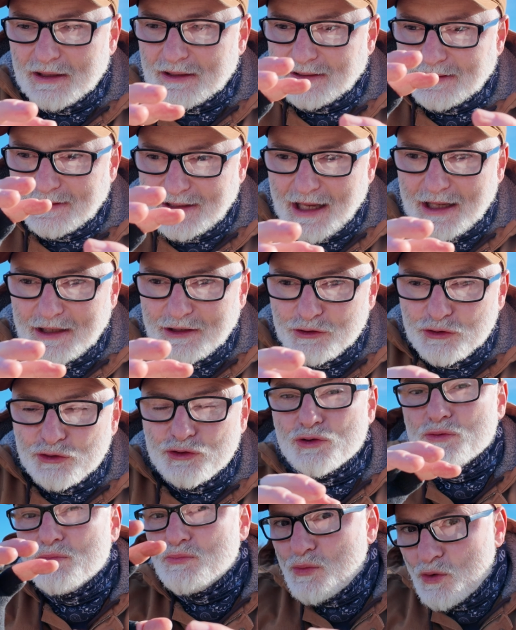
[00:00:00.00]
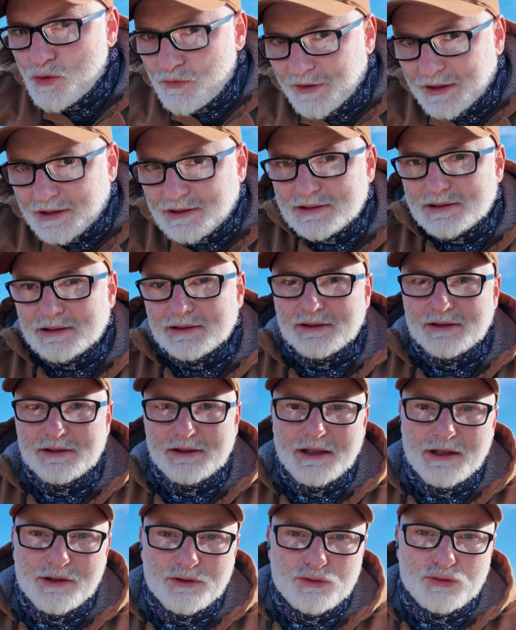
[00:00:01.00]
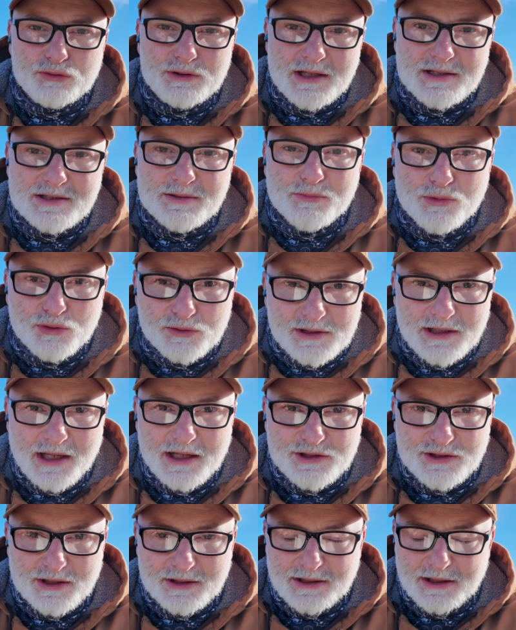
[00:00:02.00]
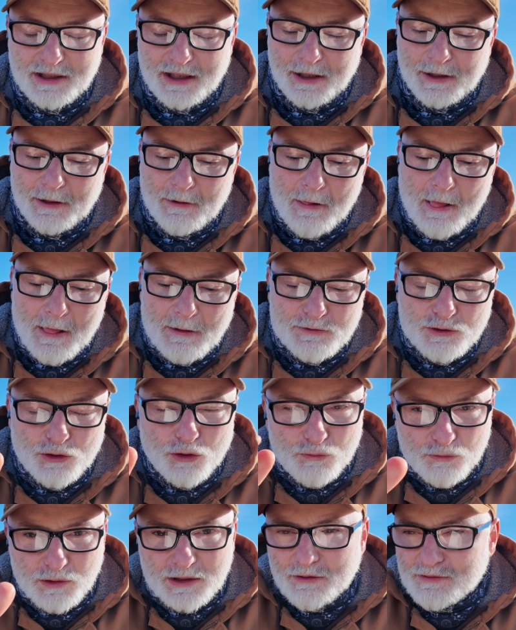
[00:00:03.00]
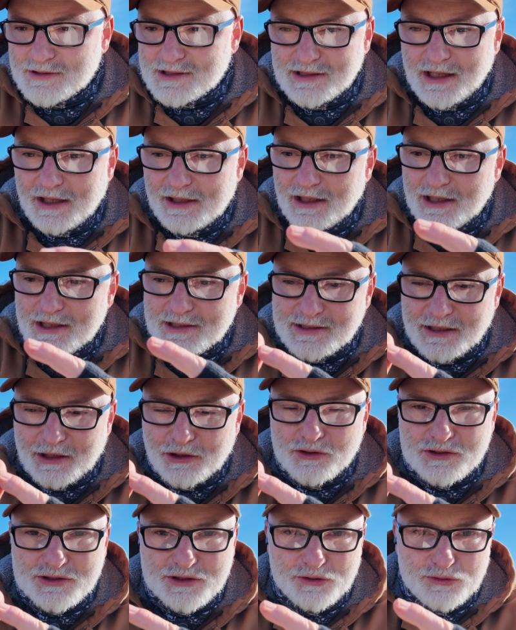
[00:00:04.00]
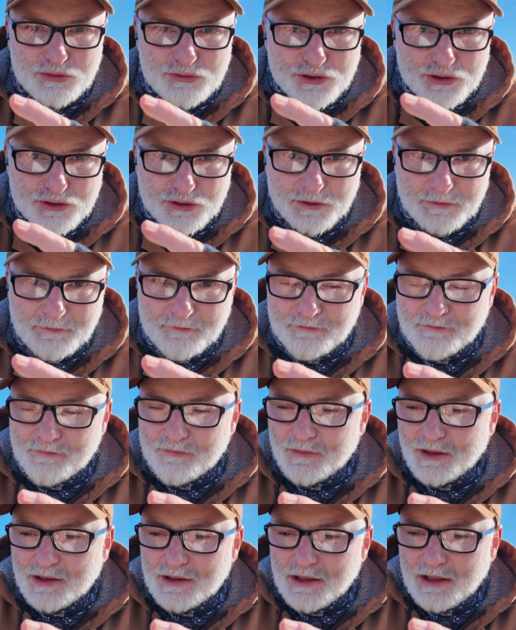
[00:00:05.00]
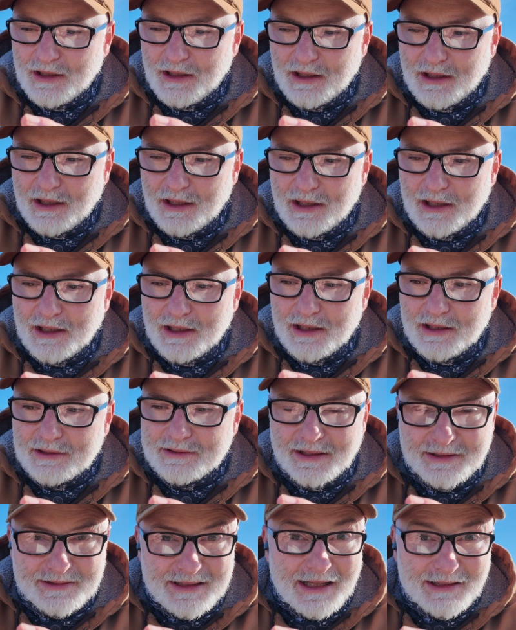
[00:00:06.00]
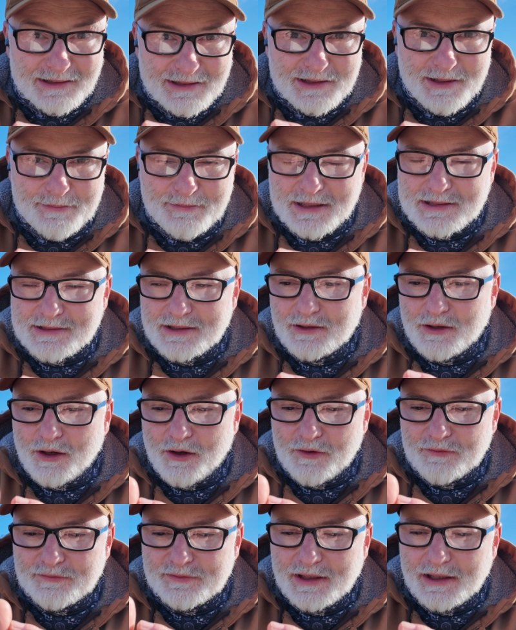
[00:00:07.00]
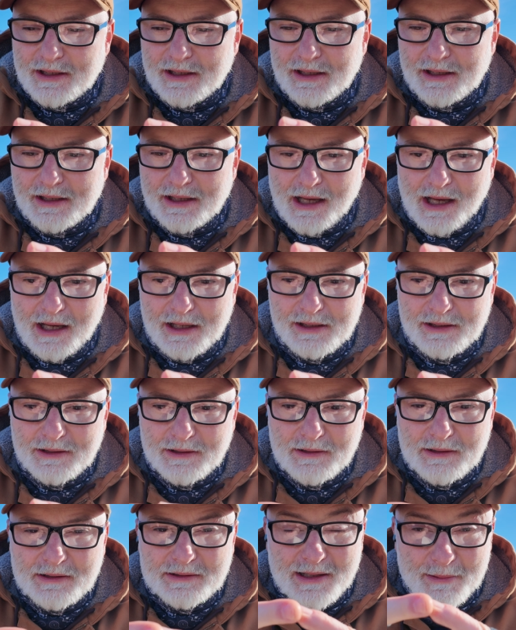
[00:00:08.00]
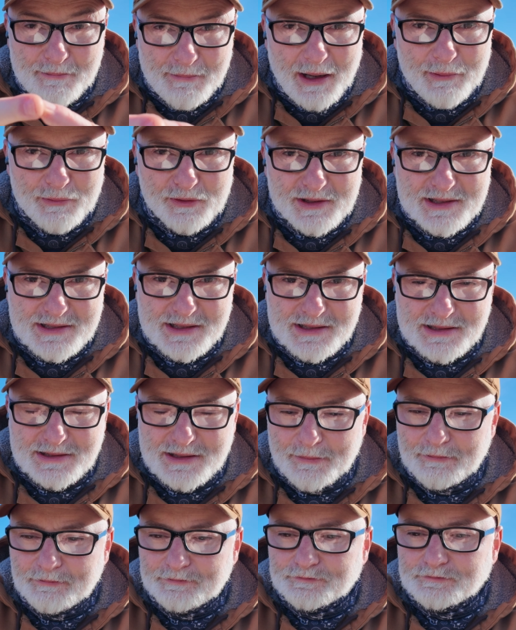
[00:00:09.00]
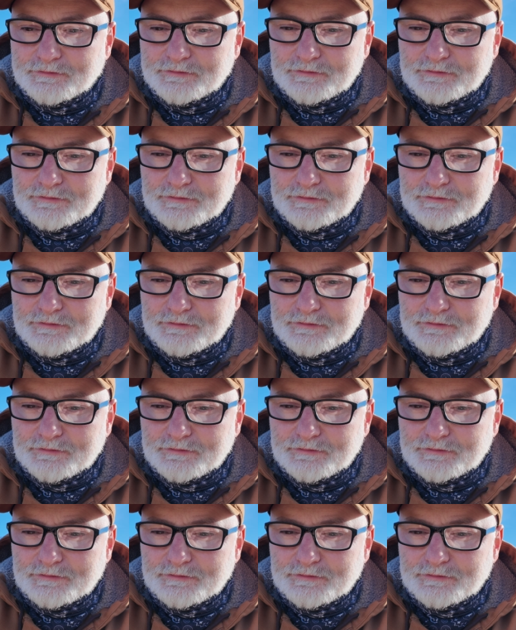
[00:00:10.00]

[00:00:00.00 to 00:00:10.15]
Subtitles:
Then you move it into this multi-agent AI. So what I was saying is constitution, the identity basically of the AI, the memory system,